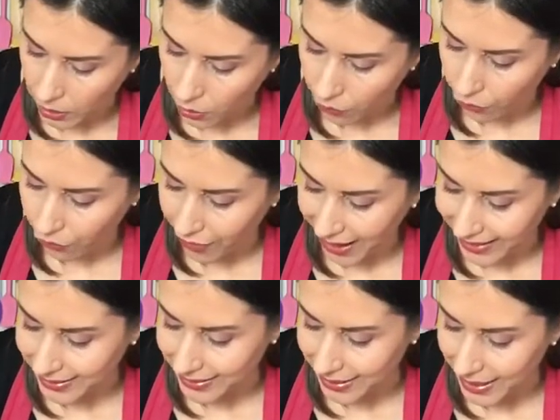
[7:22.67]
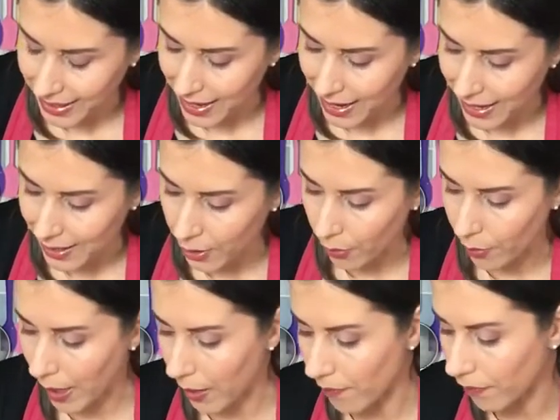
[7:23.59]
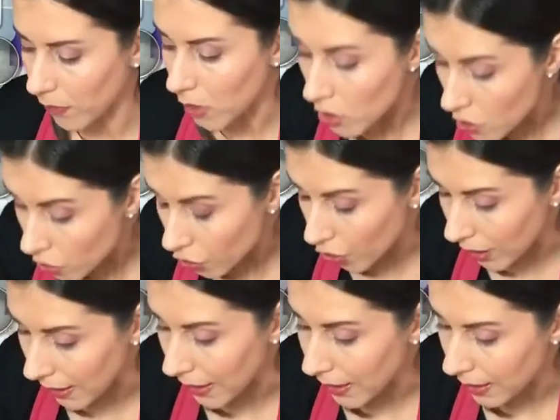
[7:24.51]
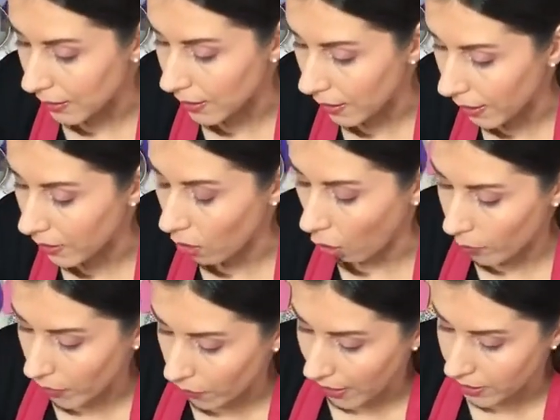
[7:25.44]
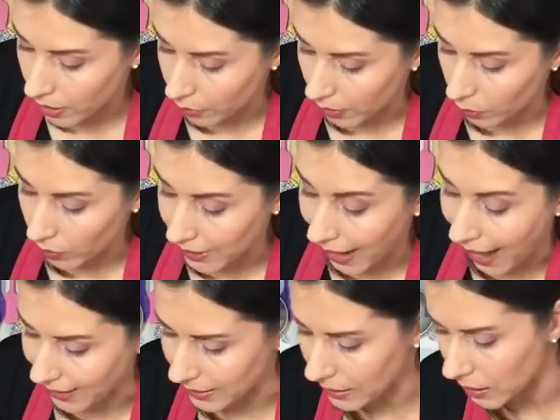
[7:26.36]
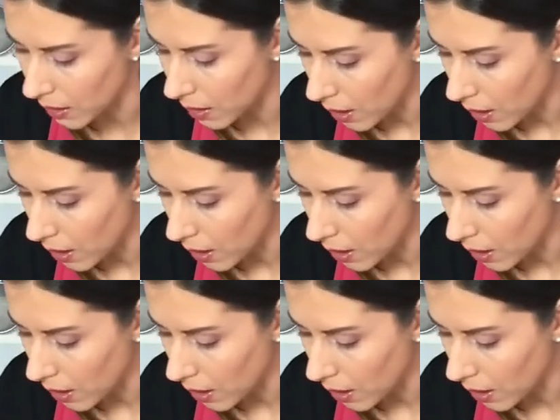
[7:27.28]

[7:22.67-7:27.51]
of flatten it a little bit. Usually the normal recipe with eggs,